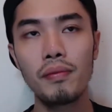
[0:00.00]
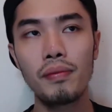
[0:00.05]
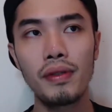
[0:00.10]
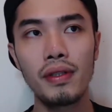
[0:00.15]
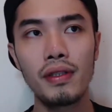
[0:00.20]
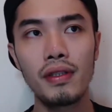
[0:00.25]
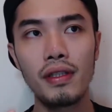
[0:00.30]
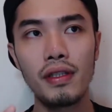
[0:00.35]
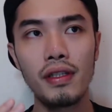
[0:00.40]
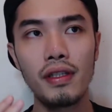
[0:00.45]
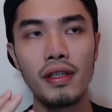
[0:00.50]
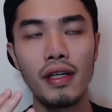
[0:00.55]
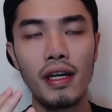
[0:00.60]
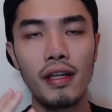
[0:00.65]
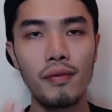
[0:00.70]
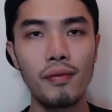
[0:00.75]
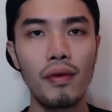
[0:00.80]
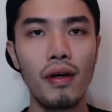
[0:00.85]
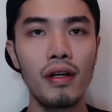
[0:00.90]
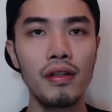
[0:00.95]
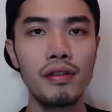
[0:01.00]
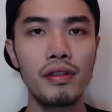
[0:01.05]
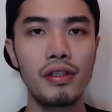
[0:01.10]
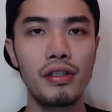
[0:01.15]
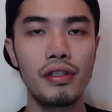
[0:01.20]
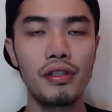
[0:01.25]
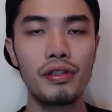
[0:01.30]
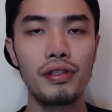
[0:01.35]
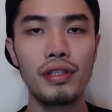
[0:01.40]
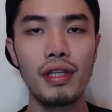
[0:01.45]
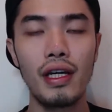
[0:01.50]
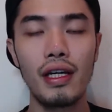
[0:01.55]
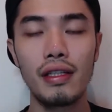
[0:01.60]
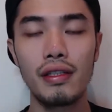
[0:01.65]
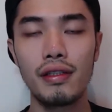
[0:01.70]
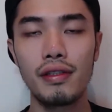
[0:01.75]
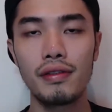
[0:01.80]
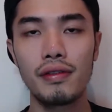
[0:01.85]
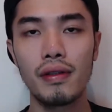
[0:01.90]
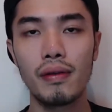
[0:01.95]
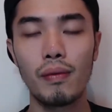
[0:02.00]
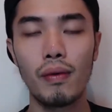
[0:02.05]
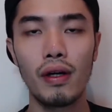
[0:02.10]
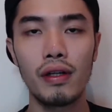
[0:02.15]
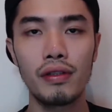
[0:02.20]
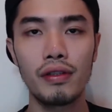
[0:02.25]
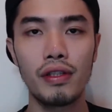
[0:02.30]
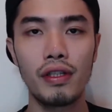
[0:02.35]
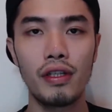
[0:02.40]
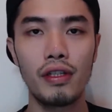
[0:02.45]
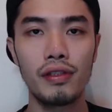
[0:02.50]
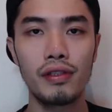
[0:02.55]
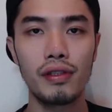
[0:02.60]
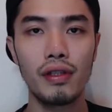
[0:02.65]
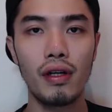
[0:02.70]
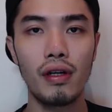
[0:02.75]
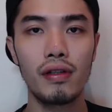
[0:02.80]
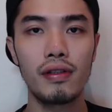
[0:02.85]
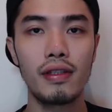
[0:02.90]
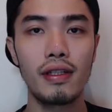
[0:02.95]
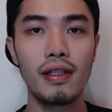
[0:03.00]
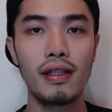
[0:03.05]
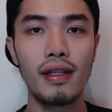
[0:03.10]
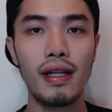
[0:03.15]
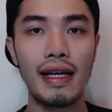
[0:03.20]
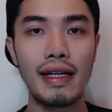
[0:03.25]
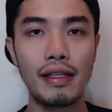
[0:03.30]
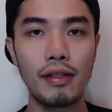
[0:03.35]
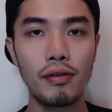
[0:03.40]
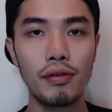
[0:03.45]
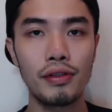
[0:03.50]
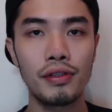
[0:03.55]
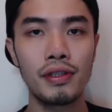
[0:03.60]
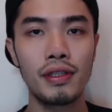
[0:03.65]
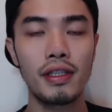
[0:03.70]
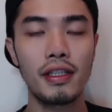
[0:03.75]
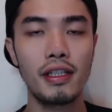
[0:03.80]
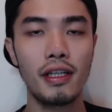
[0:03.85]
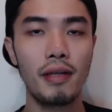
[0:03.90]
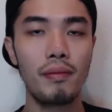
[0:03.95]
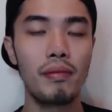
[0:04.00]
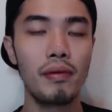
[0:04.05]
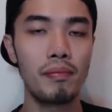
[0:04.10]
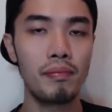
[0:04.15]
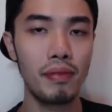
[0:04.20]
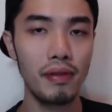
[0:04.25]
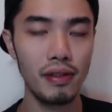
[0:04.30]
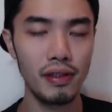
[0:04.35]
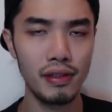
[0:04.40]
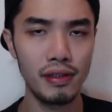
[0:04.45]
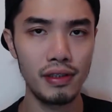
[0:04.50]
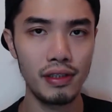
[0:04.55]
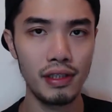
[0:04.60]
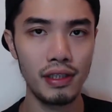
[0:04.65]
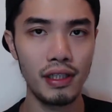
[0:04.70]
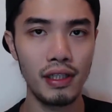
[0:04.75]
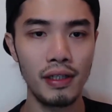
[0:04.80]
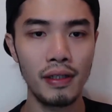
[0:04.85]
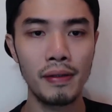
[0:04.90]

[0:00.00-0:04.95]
be the advantage and disadvantage on the language capability.